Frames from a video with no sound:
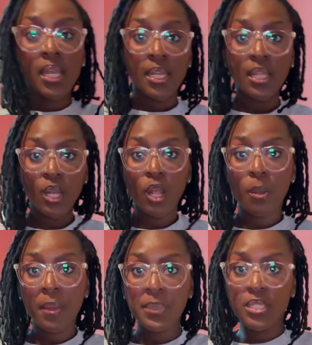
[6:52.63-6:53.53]
Now that all of
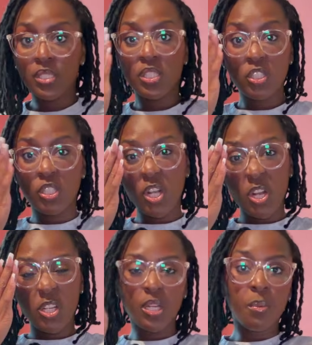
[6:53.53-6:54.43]
my pieces are
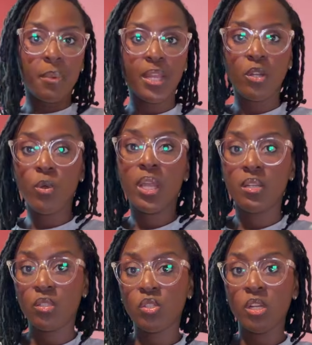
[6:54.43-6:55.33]
serged, I'm about to go ahead
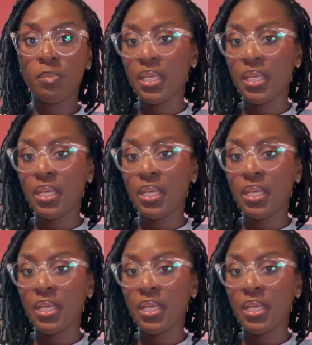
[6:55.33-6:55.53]
and start